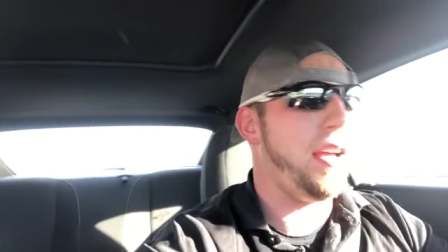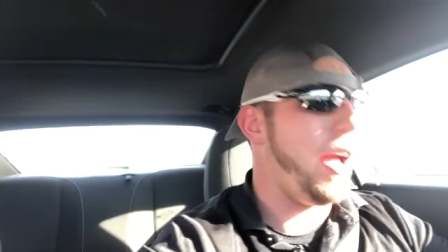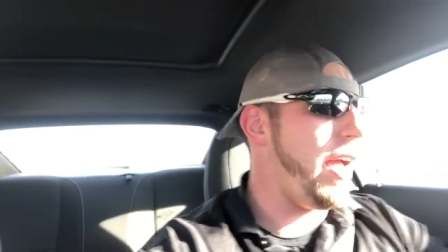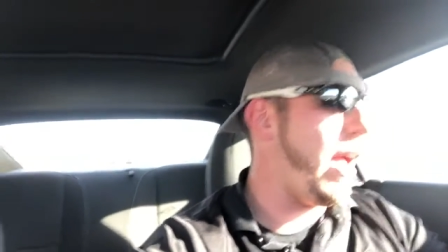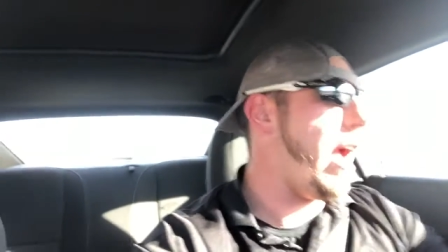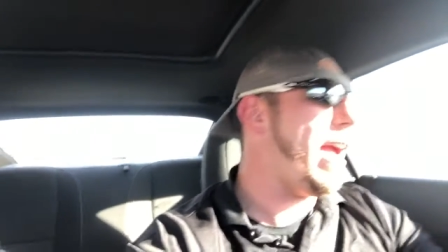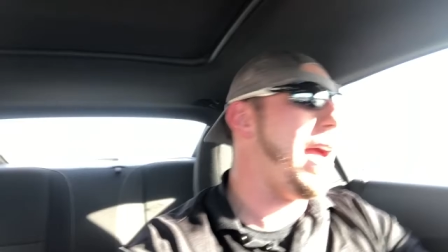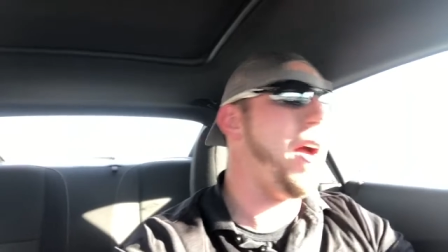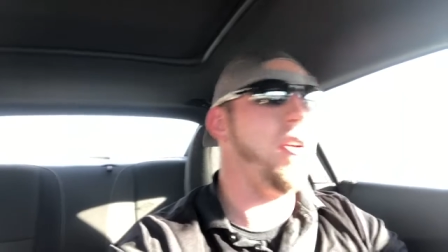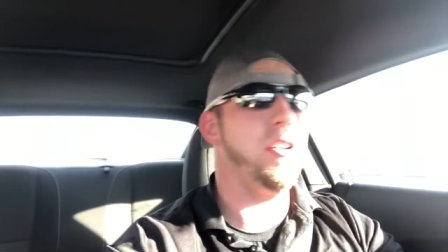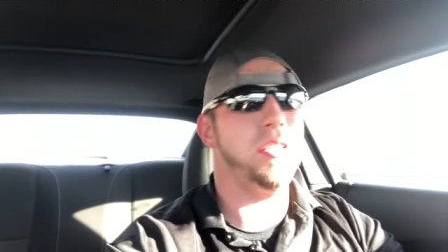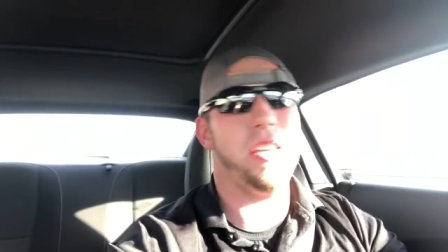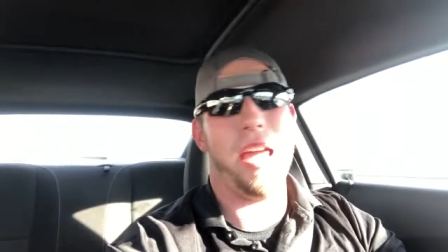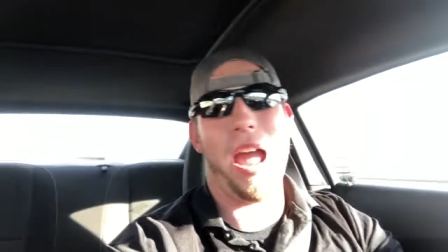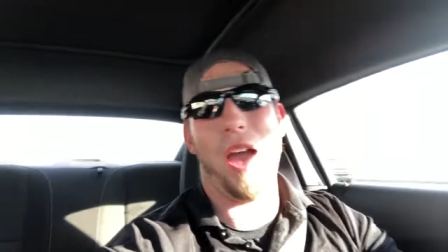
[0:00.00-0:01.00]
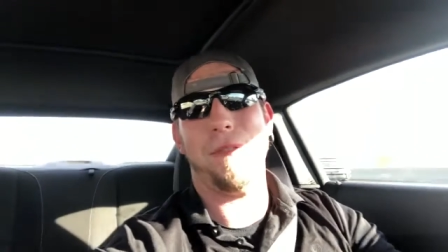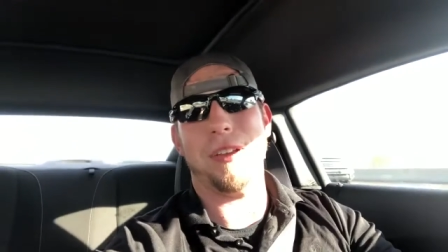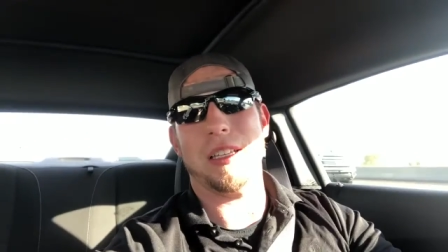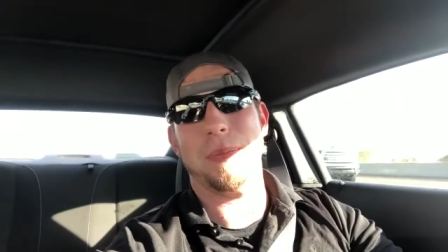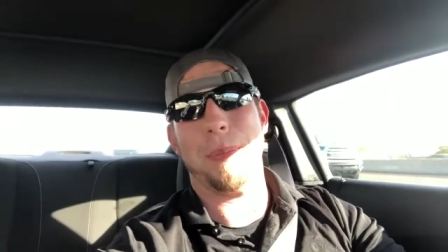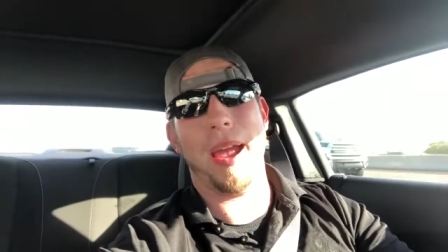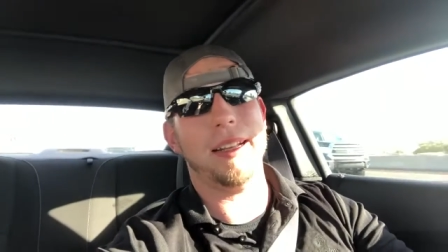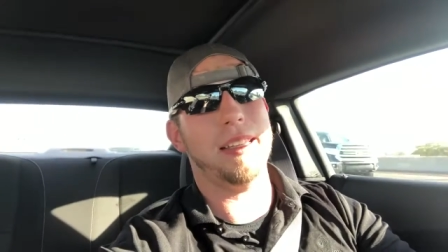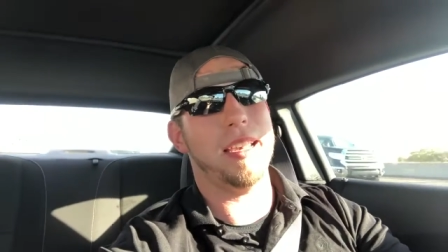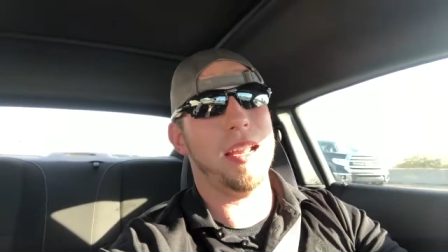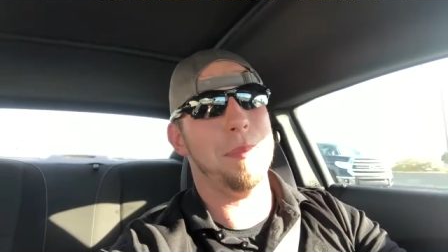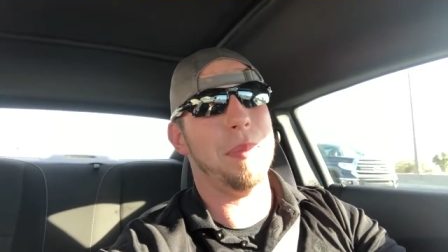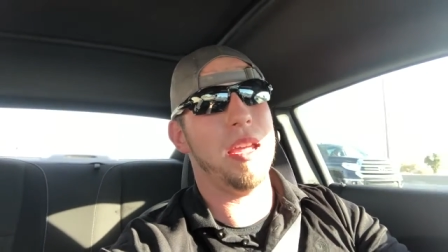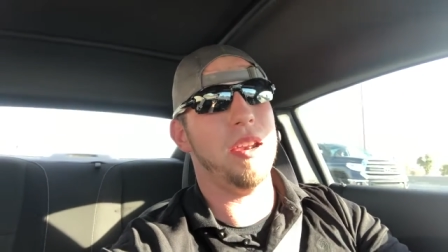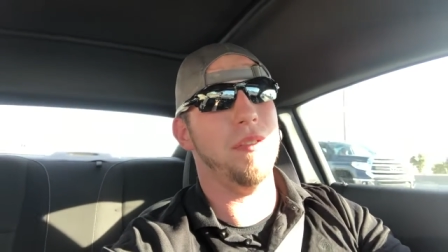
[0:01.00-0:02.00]
I honestly half expected
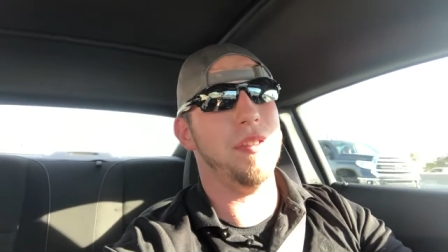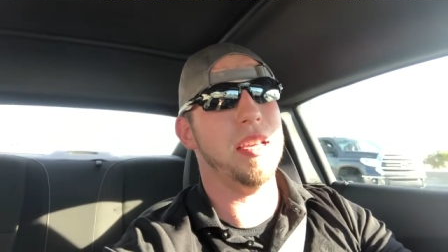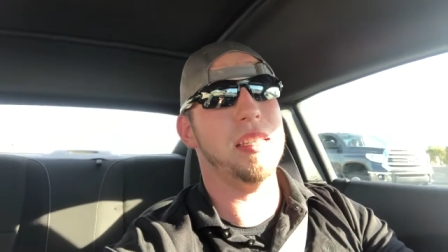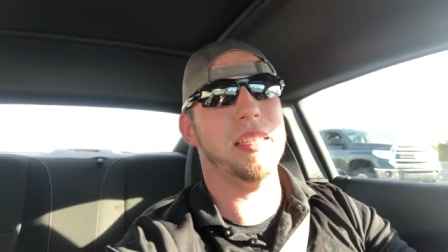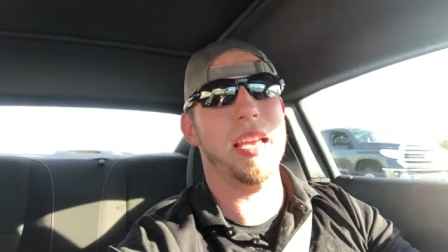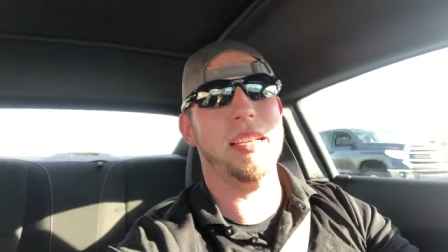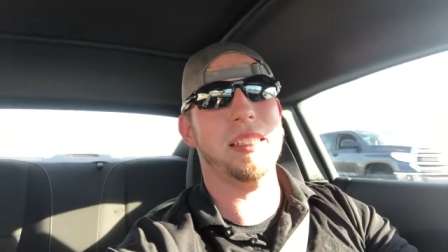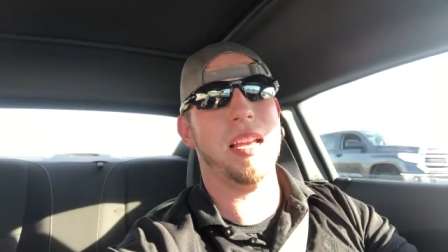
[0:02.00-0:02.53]
it being a V6.